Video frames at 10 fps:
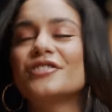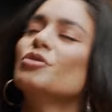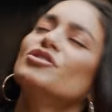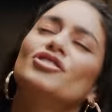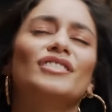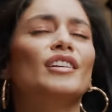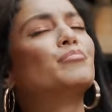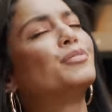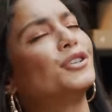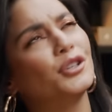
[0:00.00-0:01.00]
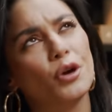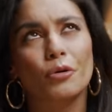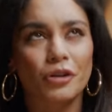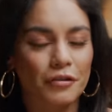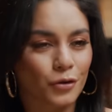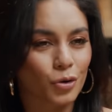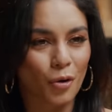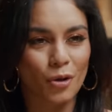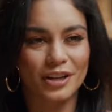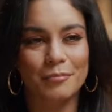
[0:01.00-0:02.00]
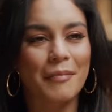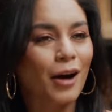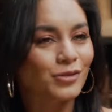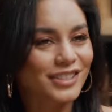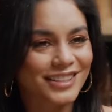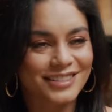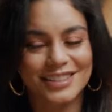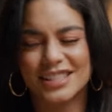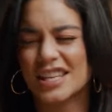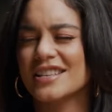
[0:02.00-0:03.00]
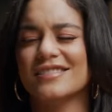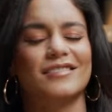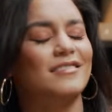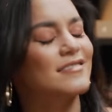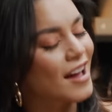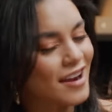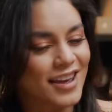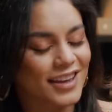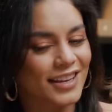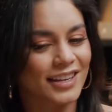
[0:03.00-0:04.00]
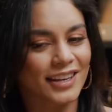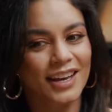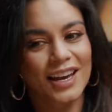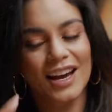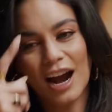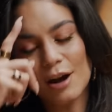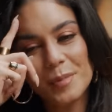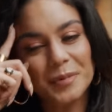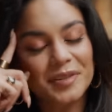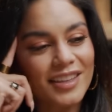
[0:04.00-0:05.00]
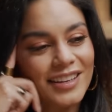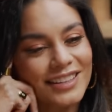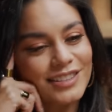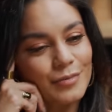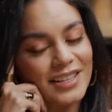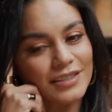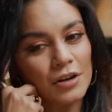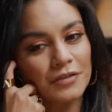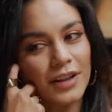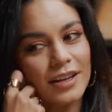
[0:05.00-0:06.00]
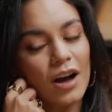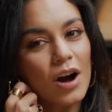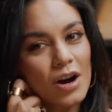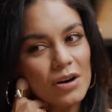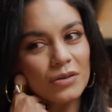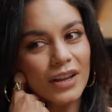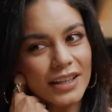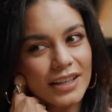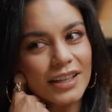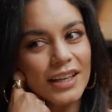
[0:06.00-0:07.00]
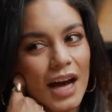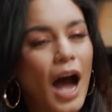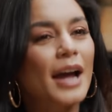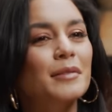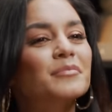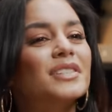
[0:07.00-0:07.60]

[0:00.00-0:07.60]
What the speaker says: And so it's just like beautiful rolling mountains. It's like stunning. And I remember thinking to myself like, oh, like I am